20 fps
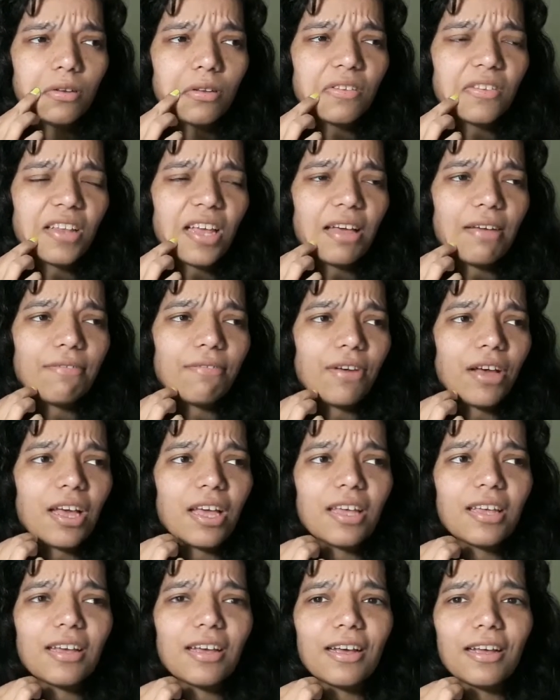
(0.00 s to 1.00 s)

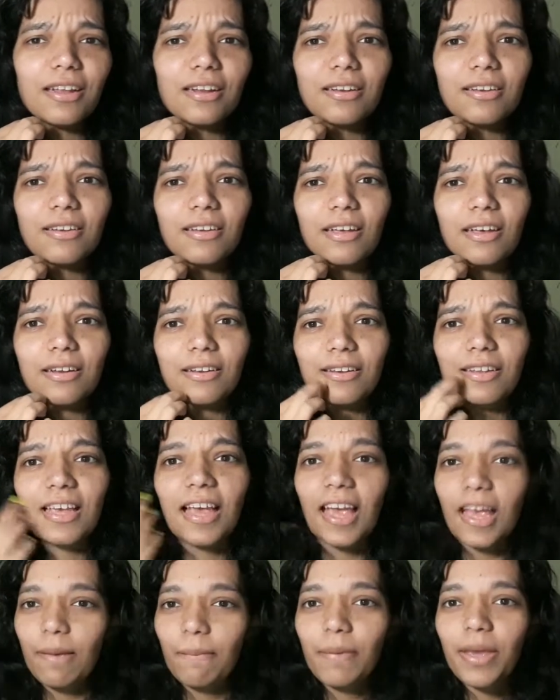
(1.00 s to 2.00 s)
and
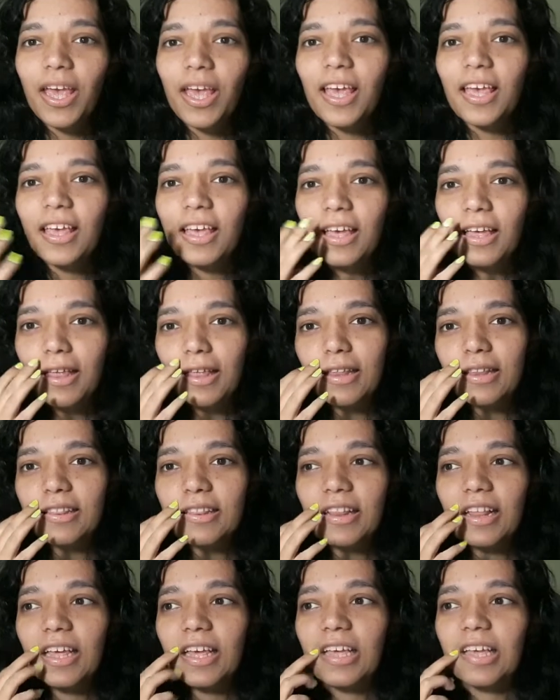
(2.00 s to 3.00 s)
gaming
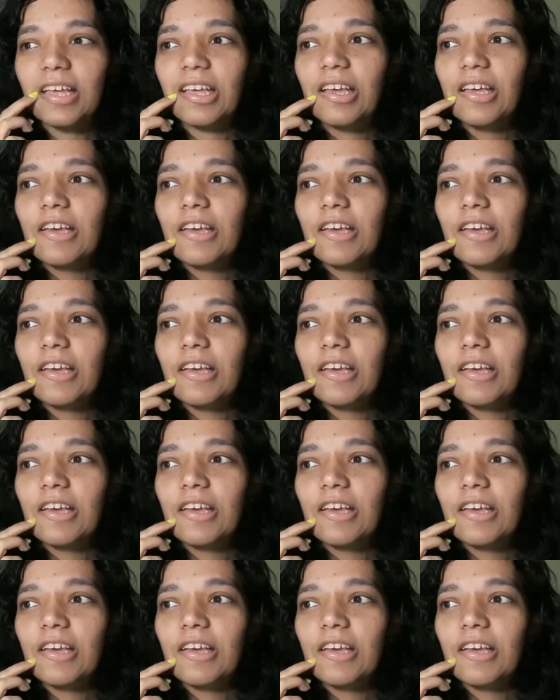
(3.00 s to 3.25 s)
and like